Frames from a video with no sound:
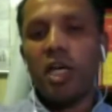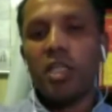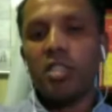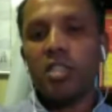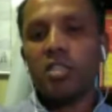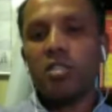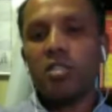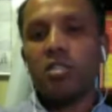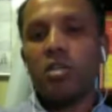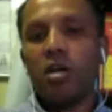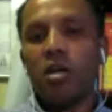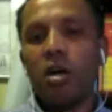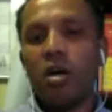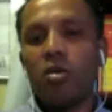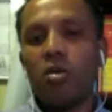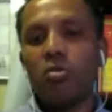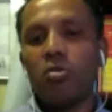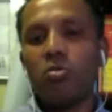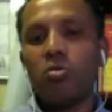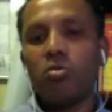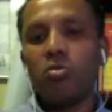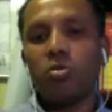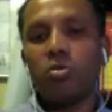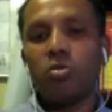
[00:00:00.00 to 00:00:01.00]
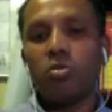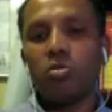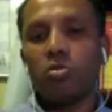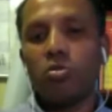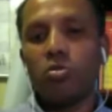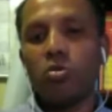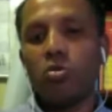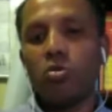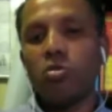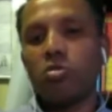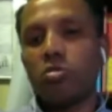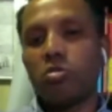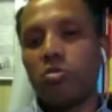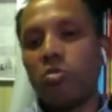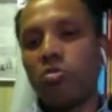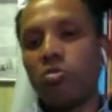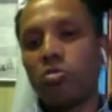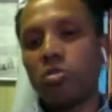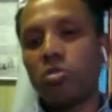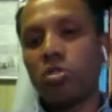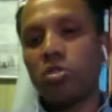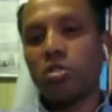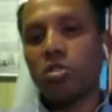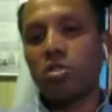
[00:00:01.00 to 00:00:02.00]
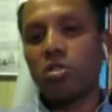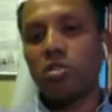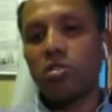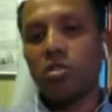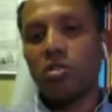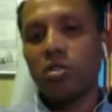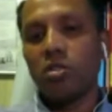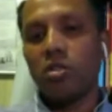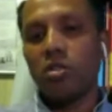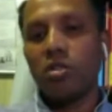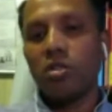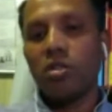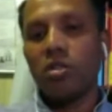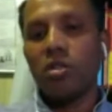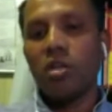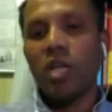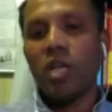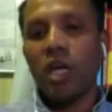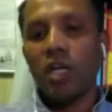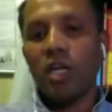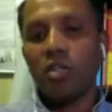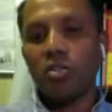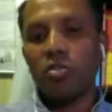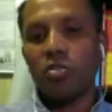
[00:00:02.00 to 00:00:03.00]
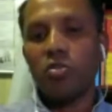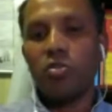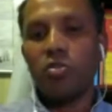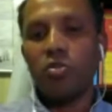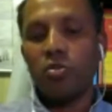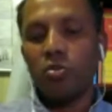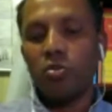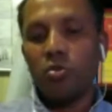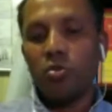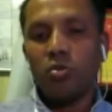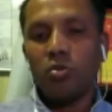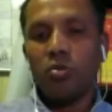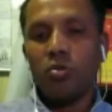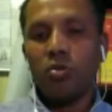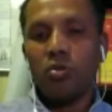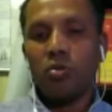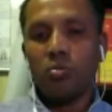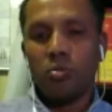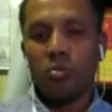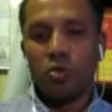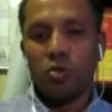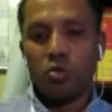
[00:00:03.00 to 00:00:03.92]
picturize how those goals looks like to you,